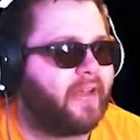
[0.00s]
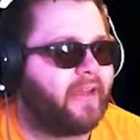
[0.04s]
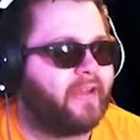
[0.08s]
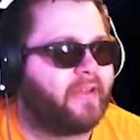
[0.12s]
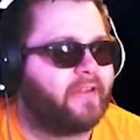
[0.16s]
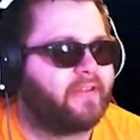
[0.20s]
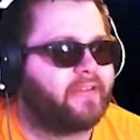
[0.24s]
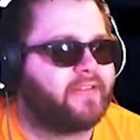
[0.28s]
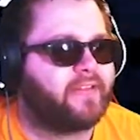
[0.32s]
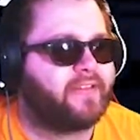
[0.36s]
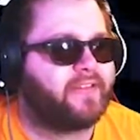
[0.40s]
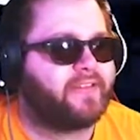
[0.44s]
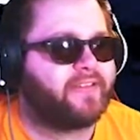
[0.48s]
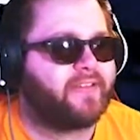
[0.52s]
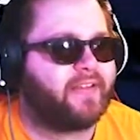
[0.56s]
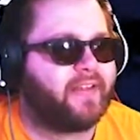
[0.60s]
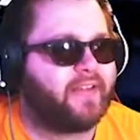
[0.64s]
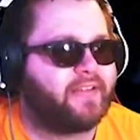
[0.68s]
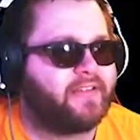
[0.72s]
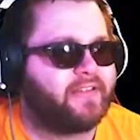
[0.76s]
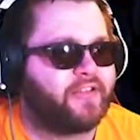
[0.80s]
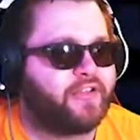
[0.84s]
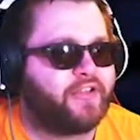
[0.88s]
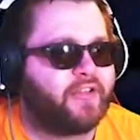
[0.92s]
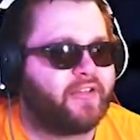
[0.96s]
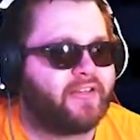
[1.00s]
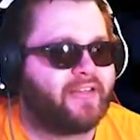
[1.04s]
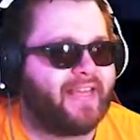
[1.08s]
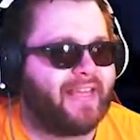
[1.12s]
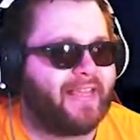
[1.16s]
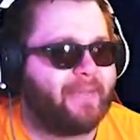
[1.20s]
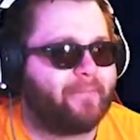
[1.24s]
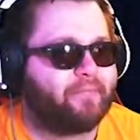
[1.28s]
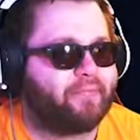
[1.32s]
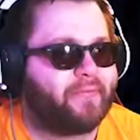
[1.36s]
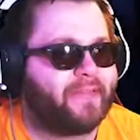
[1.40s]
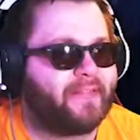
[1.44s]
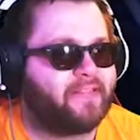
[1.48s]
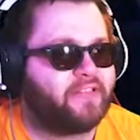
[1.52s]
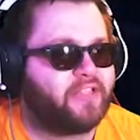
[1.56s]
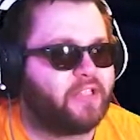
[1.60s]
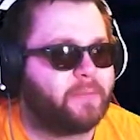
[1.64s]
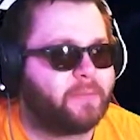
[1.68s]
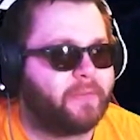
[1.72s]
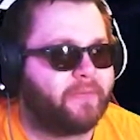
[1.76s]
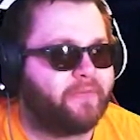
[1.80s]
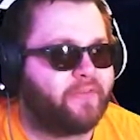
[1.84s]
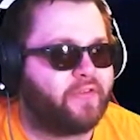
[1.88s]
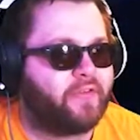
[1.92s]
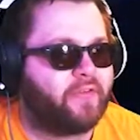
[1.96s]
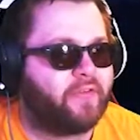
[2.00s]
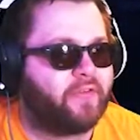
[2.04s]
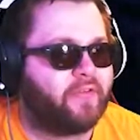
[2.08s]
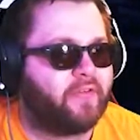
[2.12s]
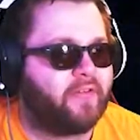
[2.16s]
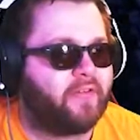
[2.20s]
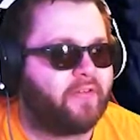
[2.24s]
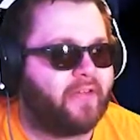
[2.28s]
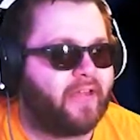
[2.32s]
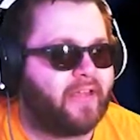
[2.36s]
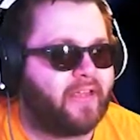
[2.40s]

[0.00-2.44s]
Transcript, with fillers: And yeah, it's a good gameplay loop of you.